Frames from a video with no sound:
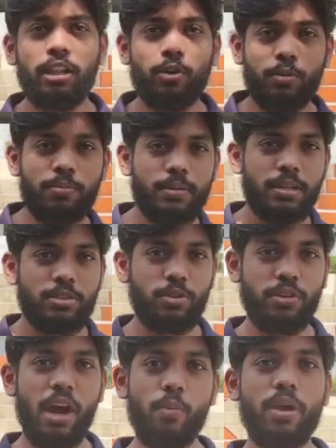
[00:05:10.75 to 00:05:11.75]
Hello,
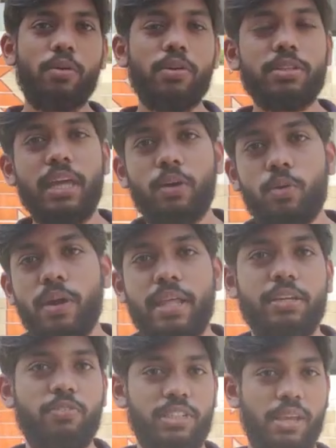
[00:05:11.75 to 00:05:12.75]
so now we are going to take a look
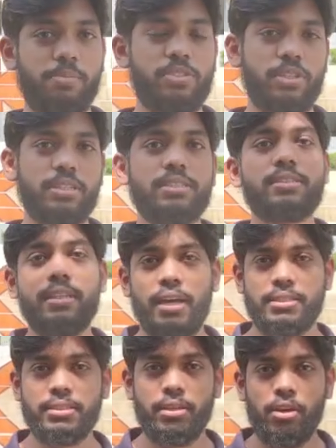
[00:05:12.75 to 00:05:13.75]
at the receptionist
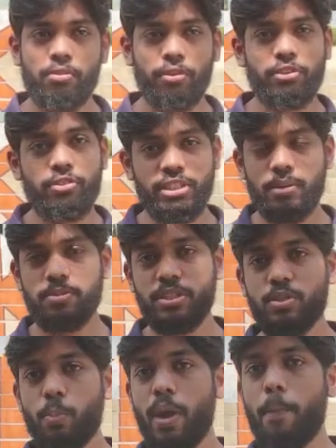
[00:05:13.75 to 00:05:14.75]
task. For the
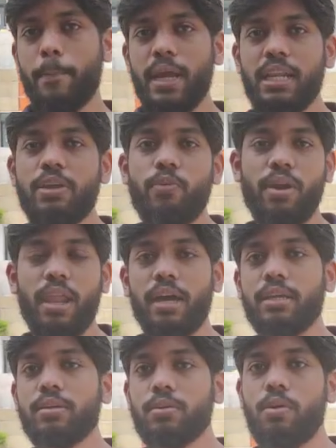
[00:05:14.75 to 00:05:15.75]
receptionist, we are mainly
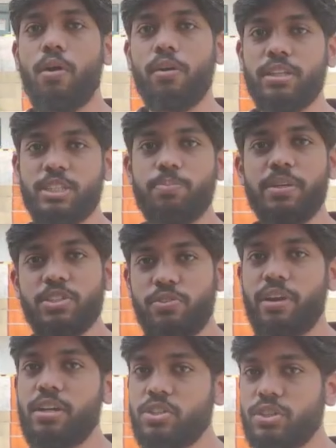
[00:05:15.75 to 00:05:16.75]
relying on the
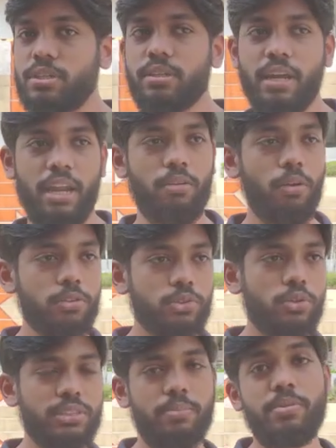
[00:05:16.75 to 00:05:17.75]
speech recognition and
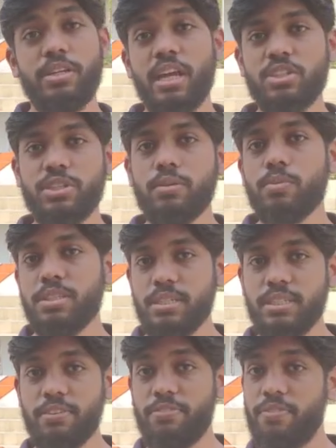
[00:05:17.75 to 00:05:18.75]
also some detection,
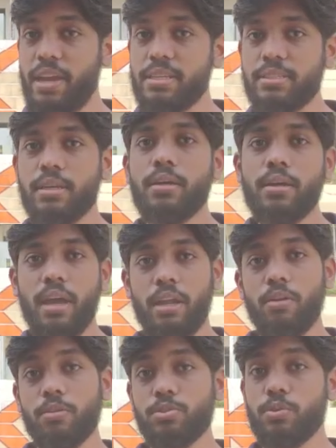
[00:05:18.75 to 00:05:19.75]
which is the face
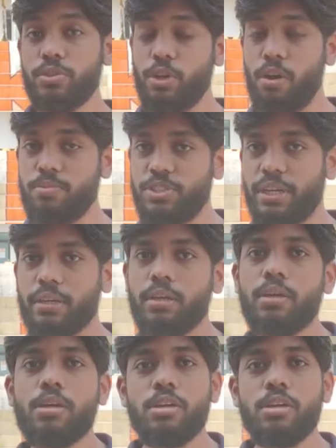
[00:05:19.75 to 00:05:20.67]
and also the object.